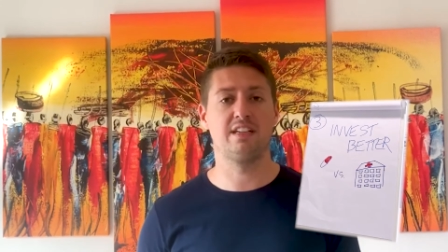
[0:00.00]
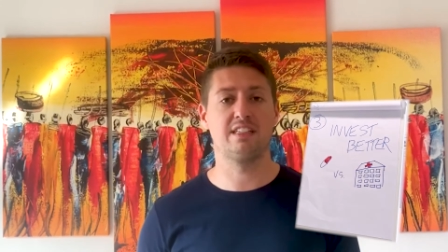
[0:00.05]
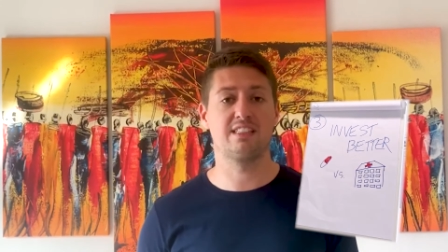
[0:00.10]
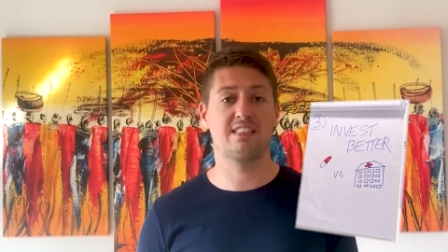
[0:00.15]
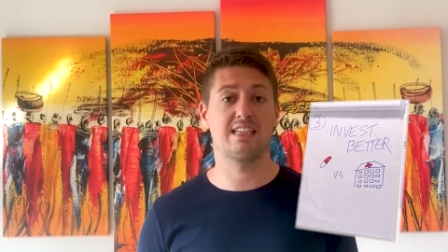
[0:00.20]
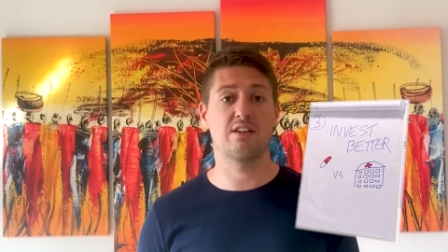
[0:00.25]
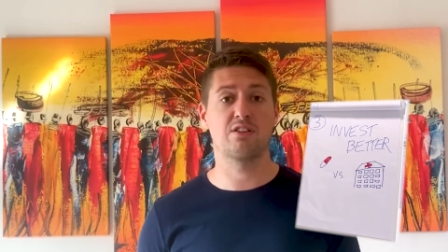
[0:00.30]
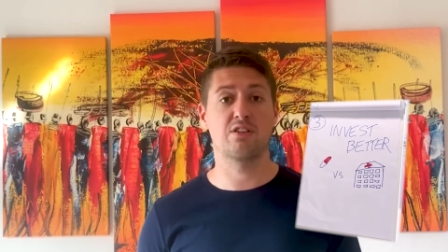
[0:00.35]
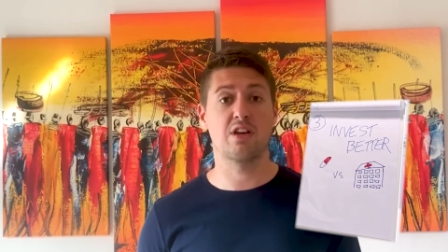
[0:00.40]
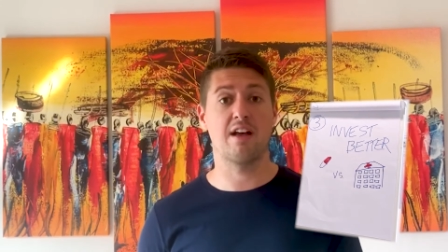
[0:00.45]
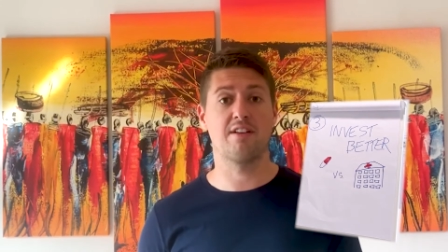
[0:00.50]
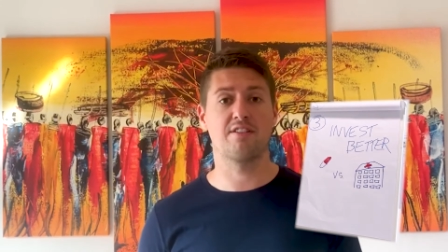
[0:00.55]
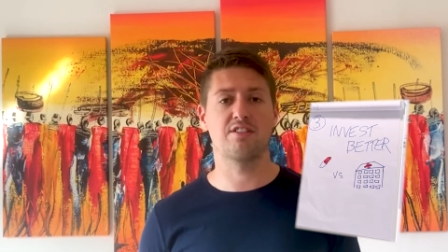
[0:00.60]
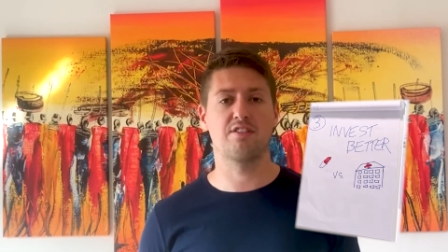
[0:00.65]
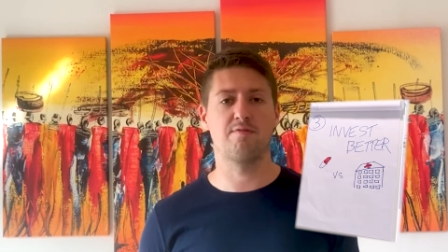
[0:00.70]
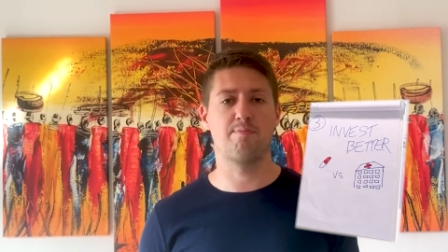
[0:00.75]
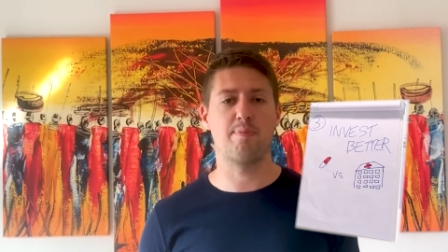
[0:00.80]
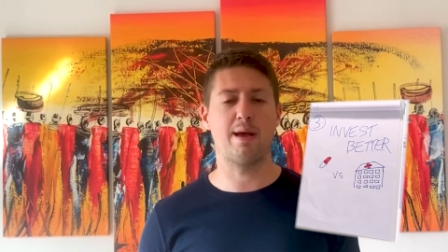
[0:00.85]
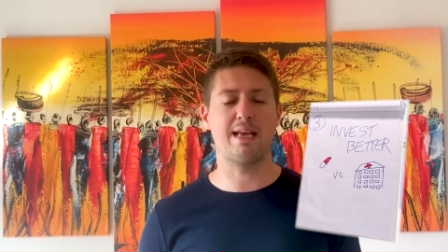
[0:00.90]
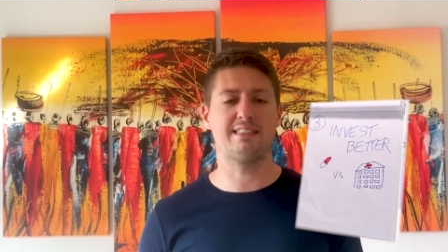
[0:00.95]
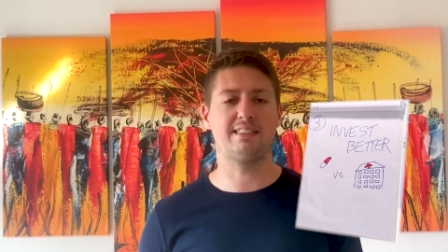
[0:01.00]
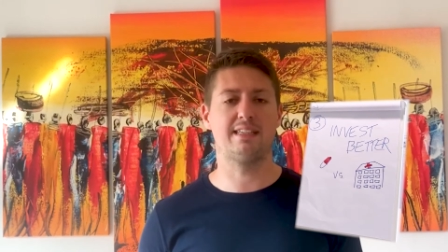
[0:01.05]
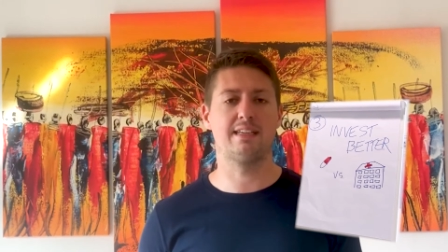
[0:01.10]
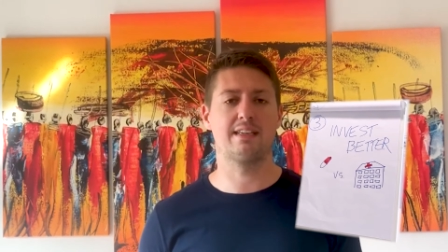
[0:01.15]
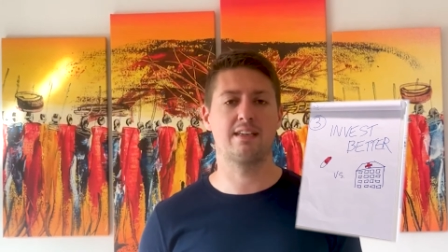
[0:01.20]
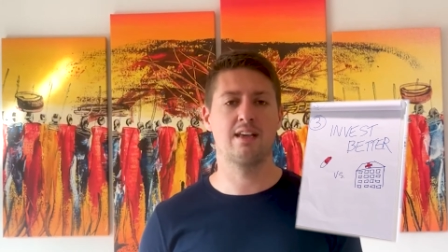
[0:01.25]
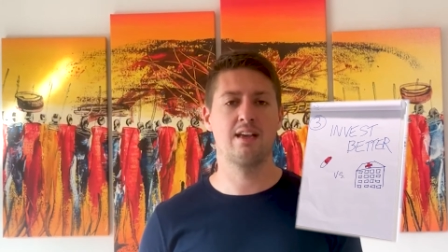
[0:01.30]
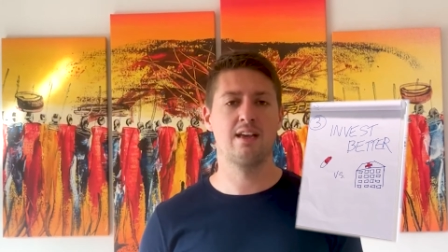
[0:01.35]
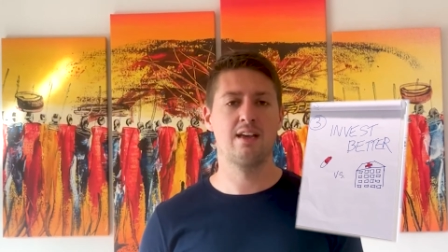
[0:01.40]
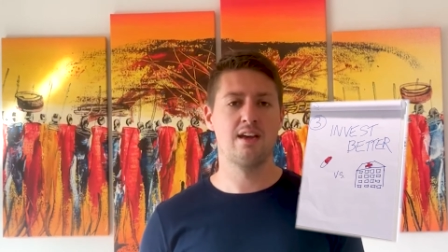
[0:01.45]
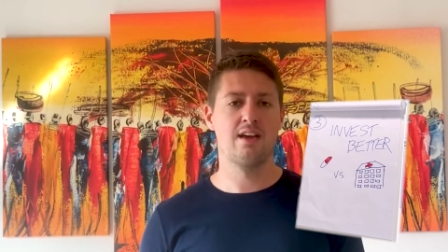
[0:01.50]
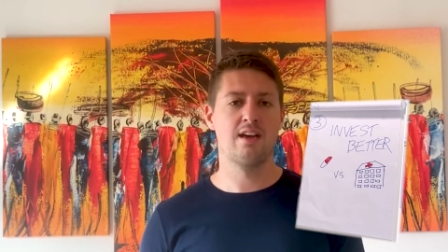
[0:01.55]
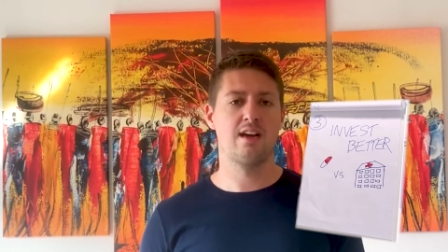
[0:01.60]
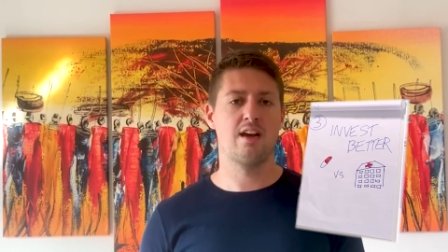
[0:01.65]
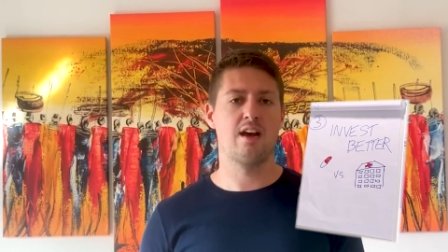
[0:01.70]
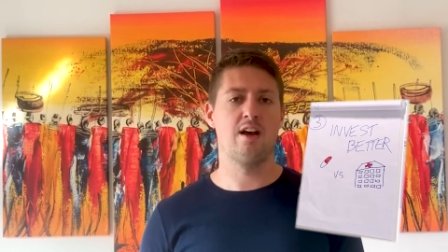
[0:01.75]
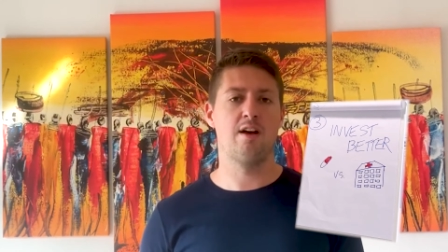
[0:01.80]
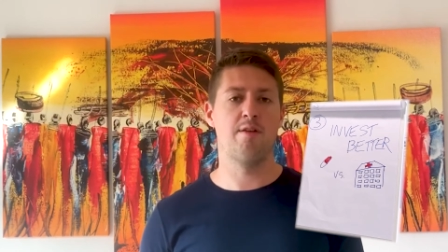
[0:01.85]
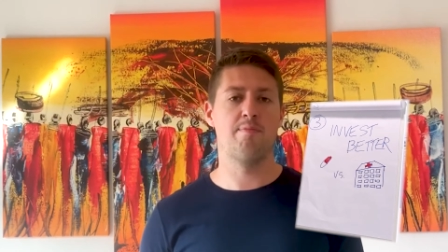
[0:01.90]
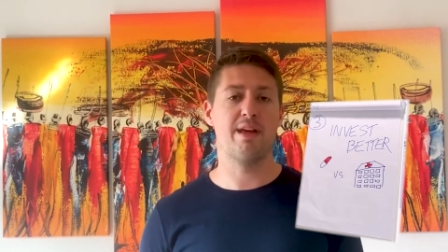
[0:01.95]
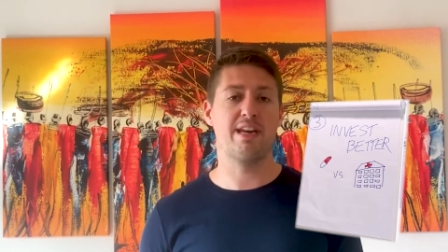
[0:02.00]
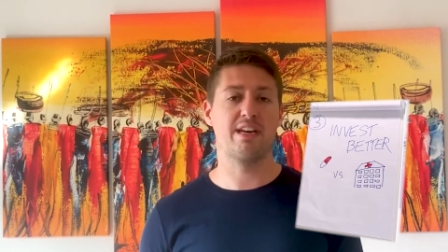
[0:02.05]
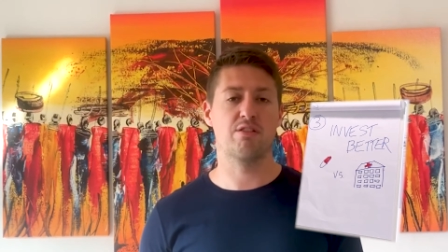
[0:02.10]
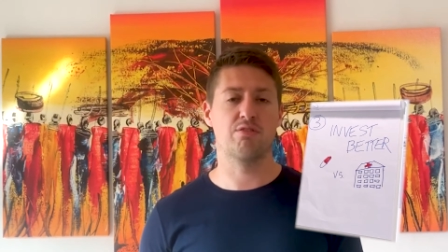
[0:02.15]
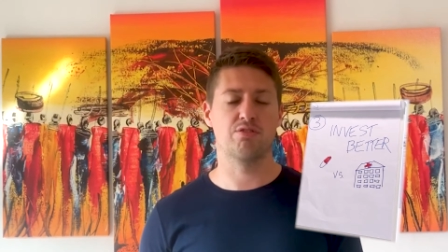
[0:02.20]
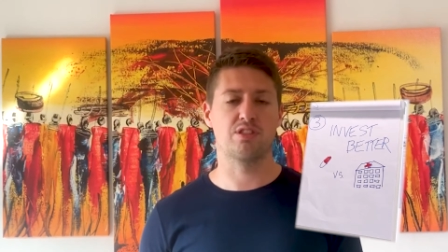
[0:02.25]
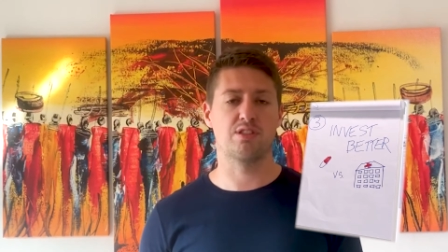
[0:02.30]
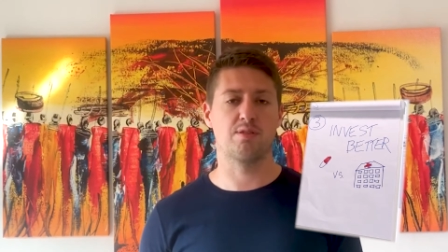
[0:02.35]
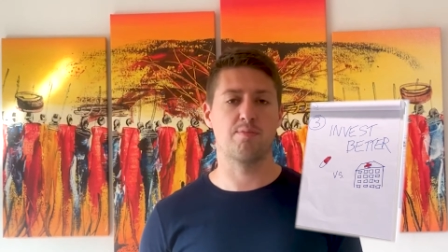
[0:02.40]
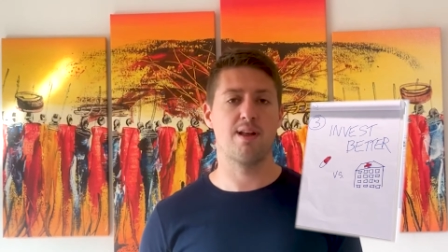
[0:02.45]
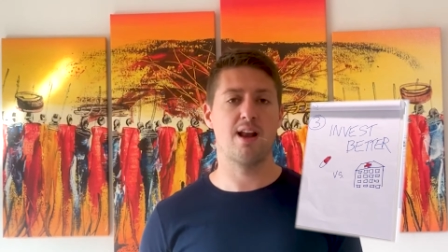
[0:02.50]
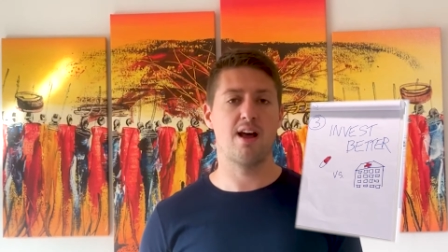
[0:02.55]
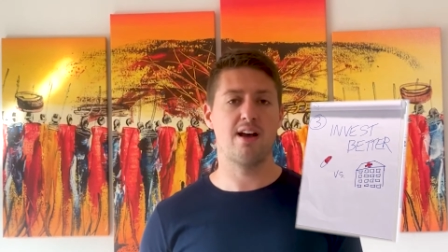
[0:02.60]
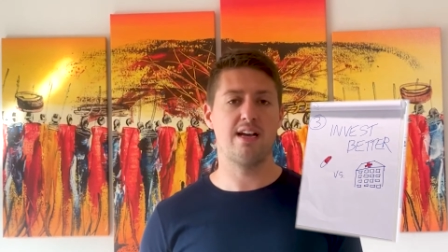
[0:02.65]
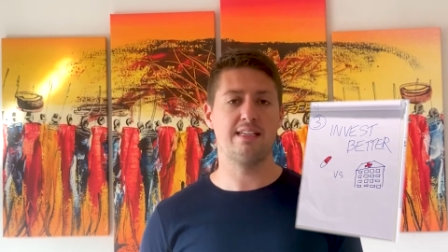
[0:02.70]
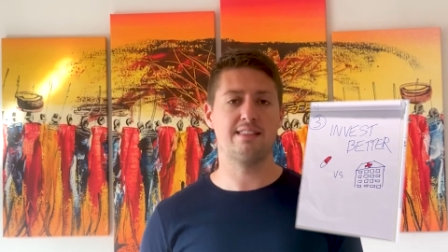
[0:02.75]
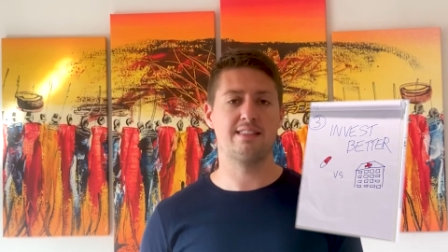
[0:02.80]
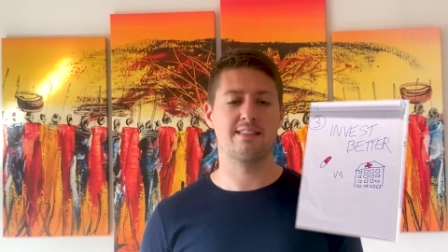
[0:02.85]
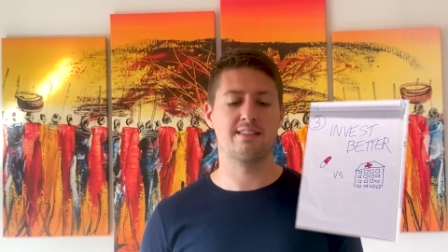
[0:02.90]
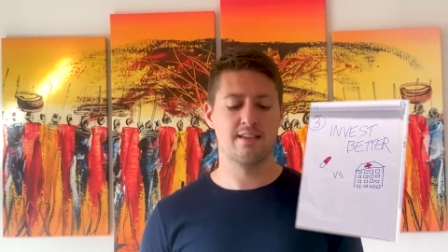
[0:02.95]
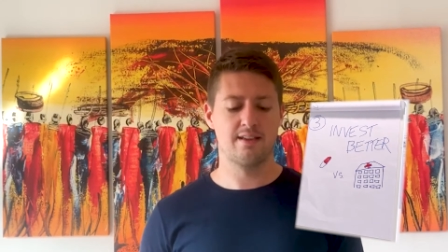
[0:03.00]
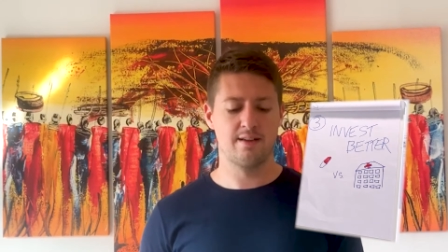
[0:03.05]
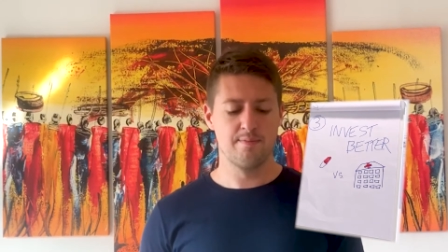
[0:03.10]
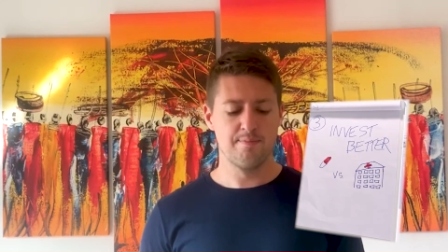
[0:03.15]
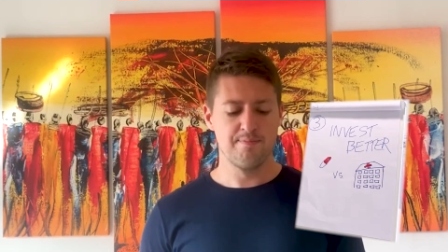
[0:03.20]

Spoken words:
stockouts of basic medical supplies.